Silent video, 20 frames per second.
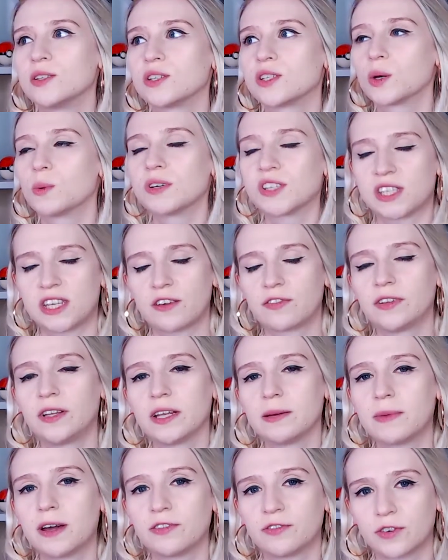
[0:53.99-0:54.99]
So it was
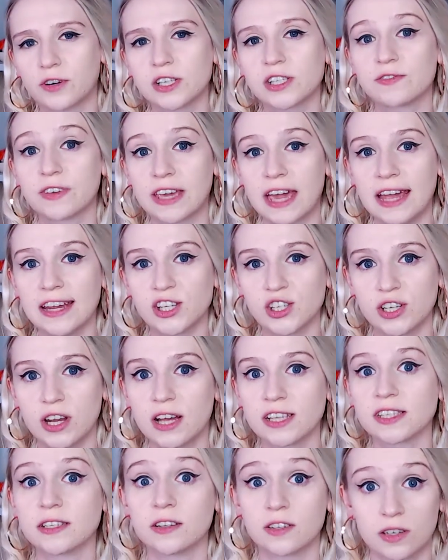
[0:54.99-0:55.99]
definitely my first vacation
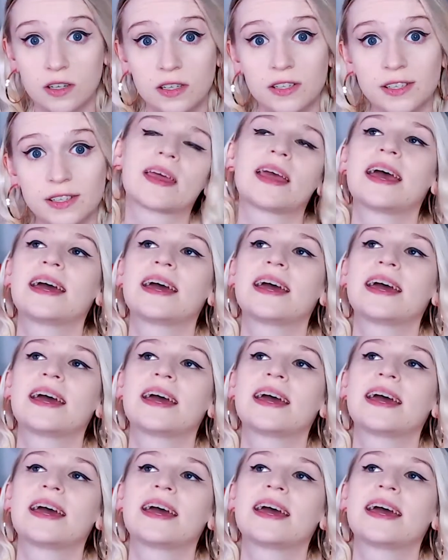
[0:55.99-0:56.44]
as an adult,